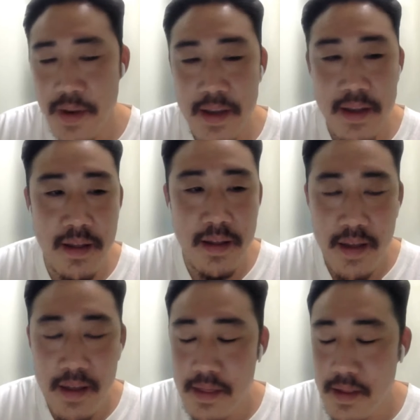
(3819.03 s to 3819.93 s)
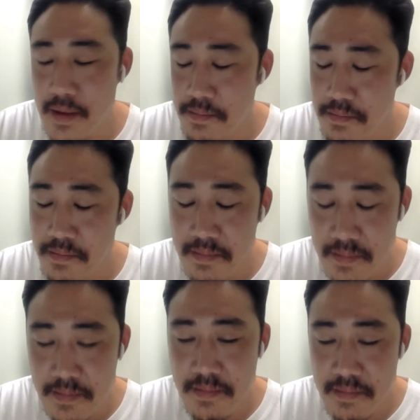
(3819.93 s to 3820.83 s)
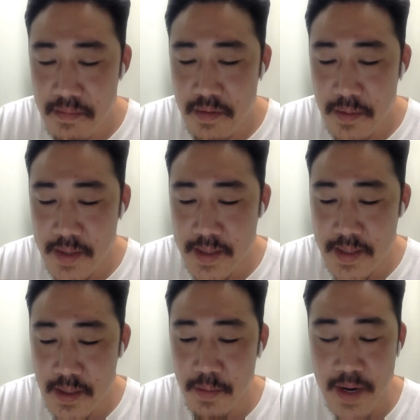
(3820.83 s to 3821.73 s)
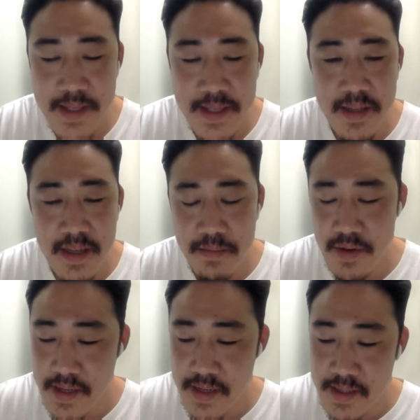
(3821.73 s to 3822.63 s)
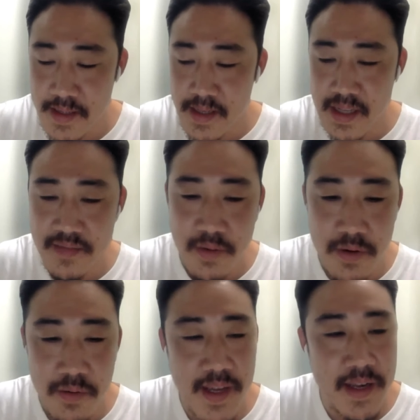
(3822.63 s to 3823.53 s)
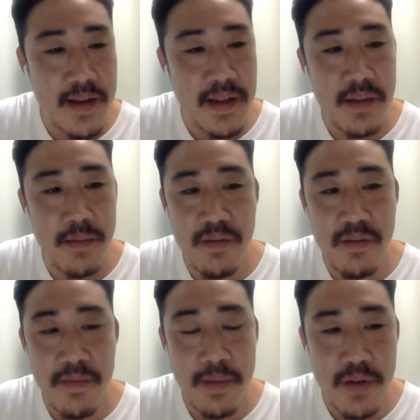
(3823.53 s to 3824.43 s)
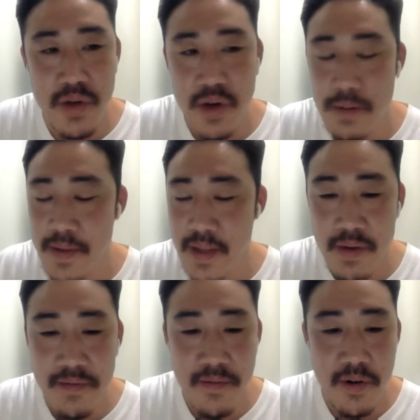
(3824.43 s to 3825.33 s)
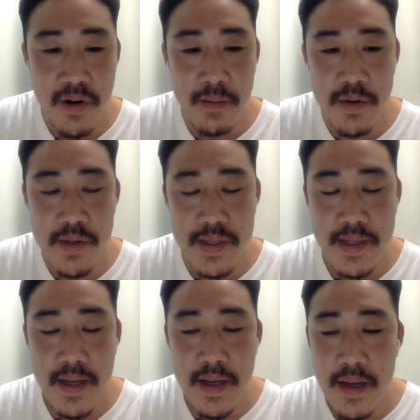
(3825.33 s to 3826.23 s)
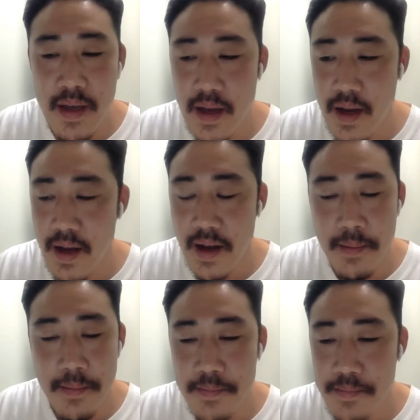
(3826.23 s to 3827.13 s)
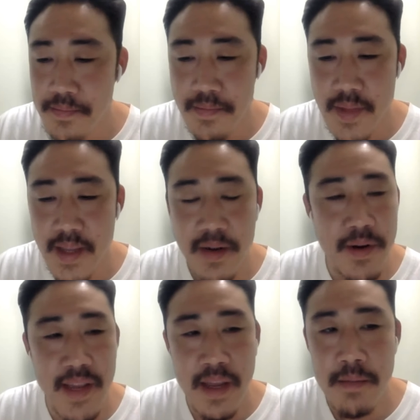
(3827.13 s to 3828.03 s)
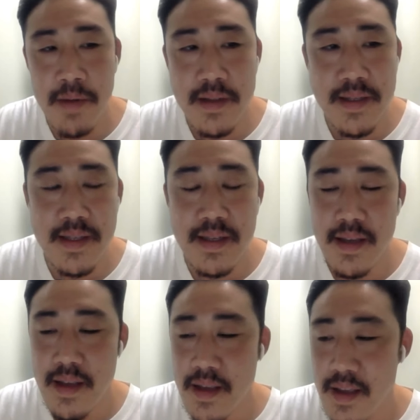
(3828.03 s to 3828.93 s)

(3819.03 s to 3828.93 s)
Anyway, it was surprisingly pretty successful. We had a good number of people show up, and it went for almost like around 8 months.